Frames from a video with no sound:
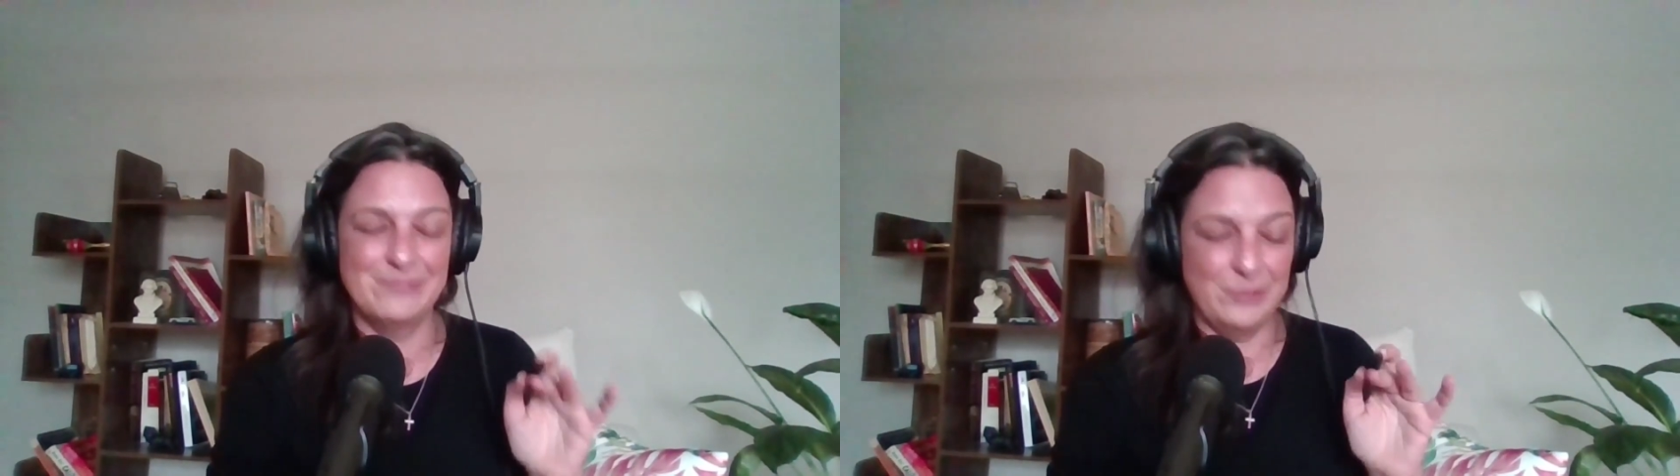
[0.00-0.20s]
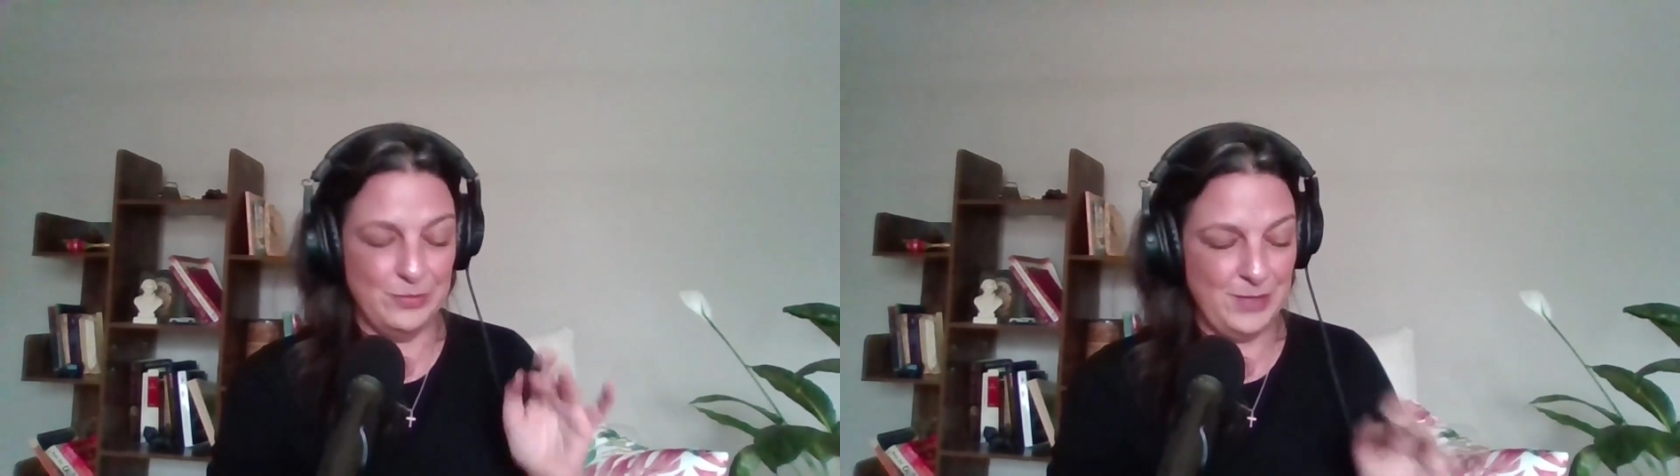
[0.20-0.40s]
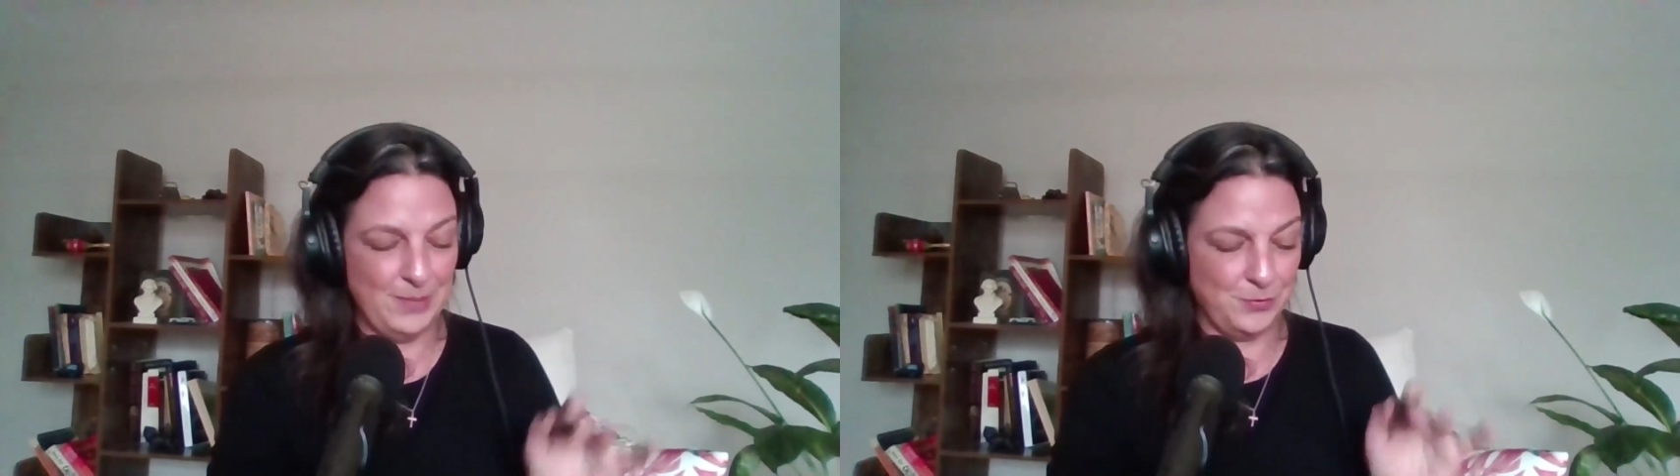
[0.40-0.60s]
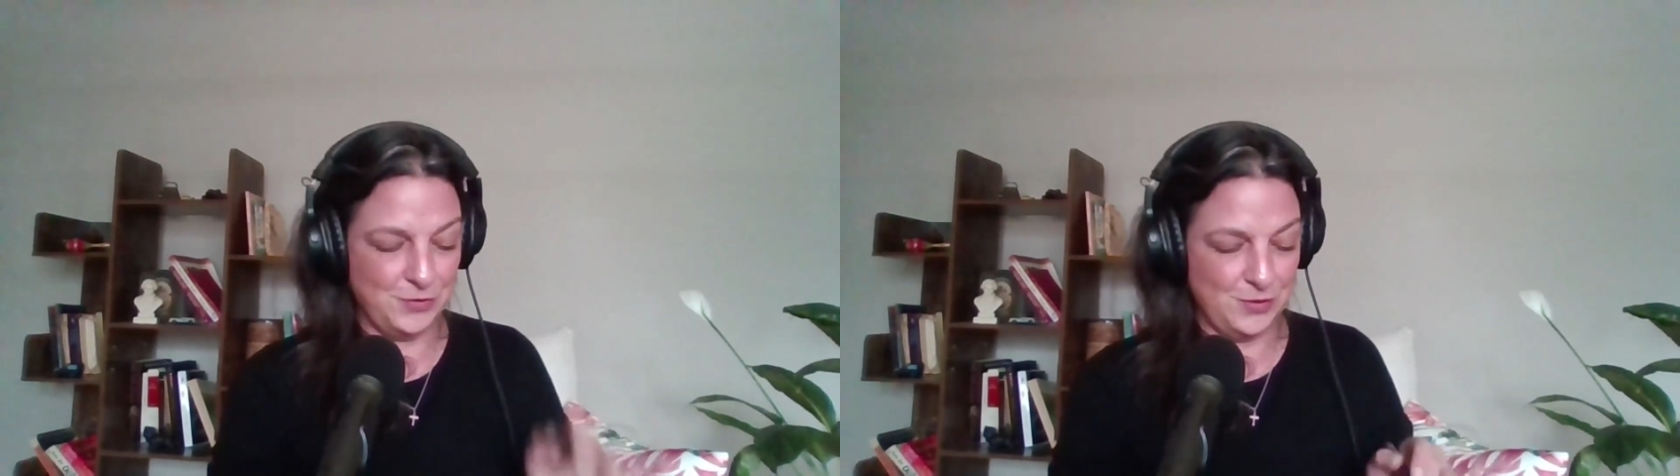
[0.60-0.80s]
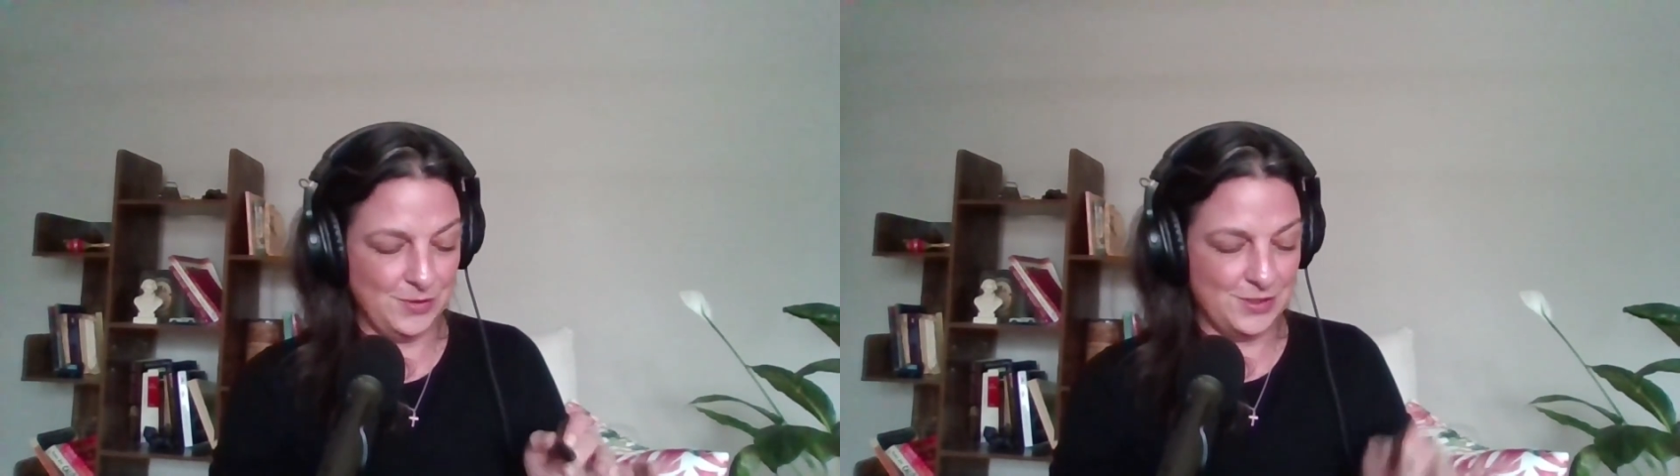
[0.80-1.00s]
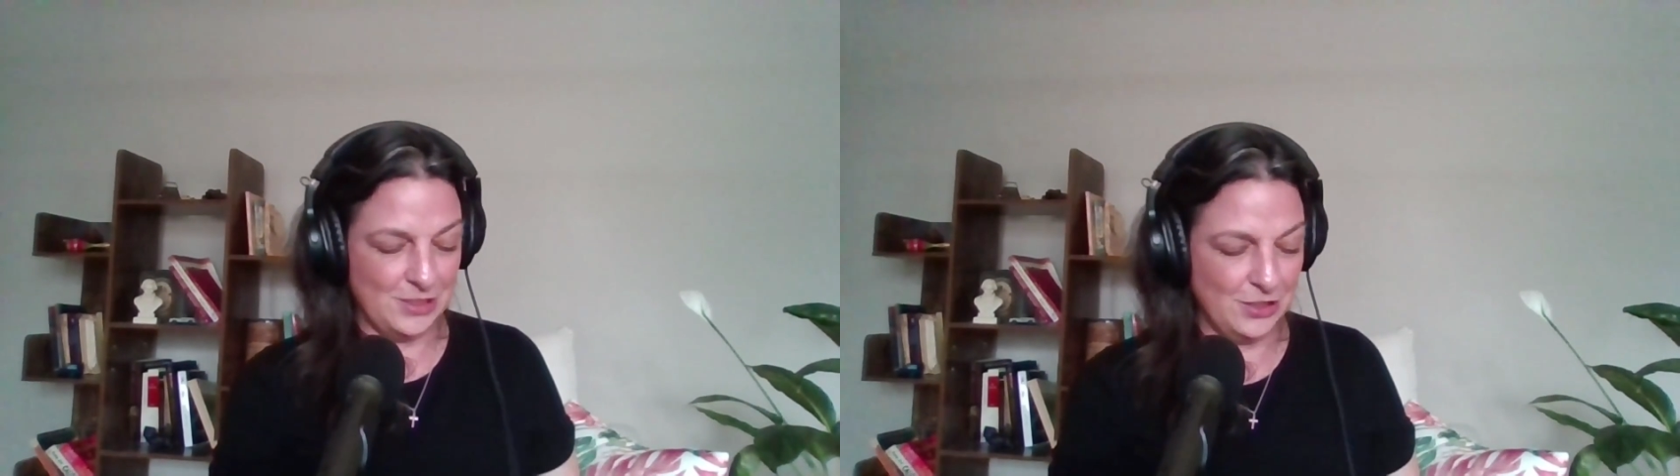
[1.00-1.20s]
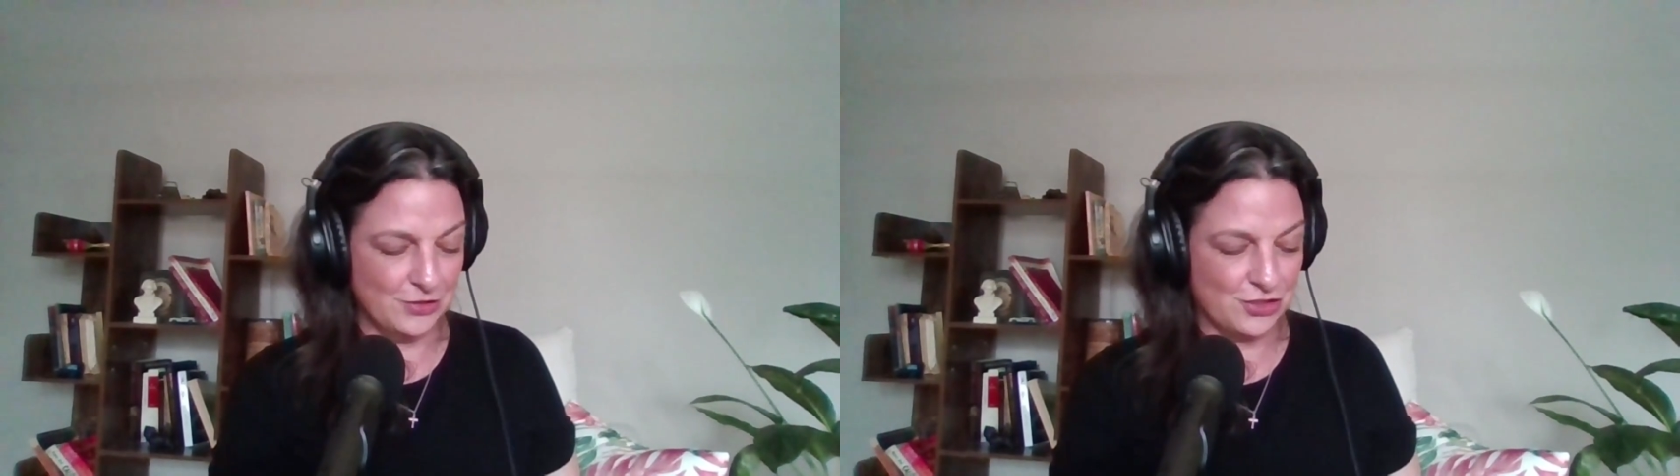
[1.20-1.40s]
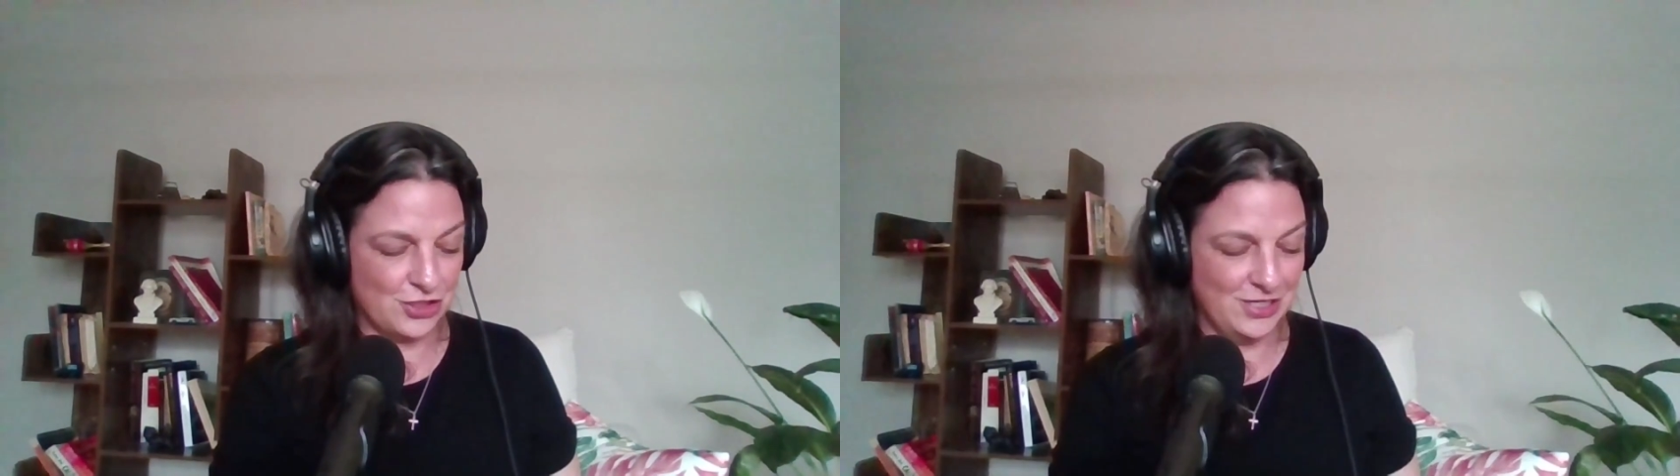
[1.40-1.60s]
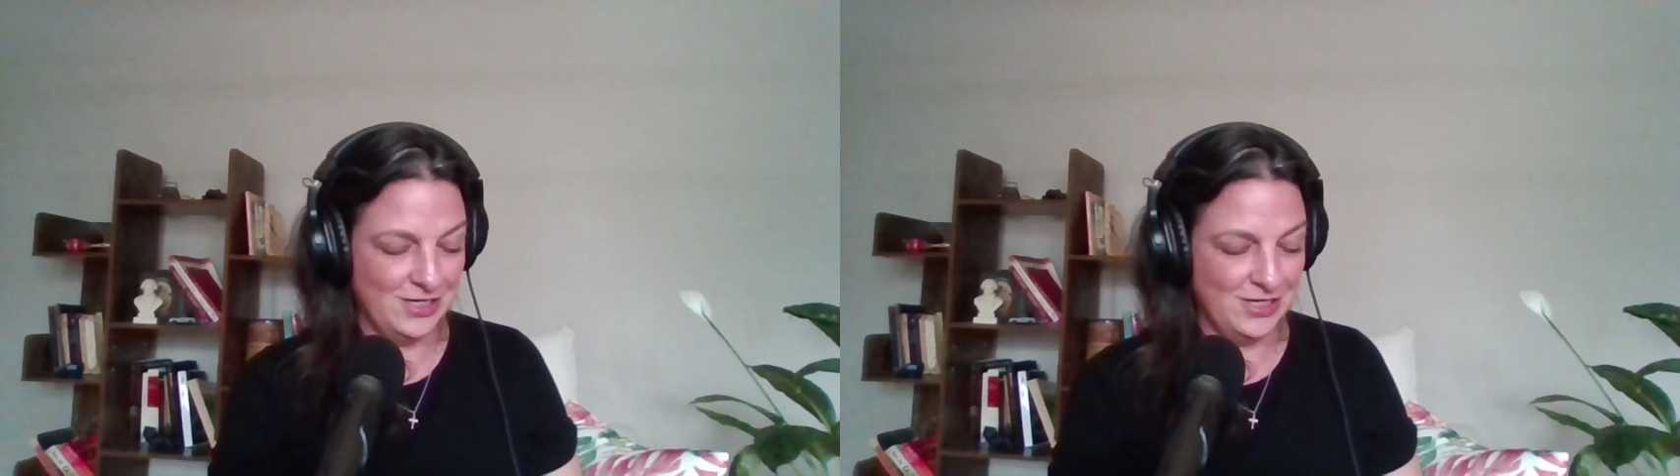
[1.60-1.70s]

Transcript: when people do a search?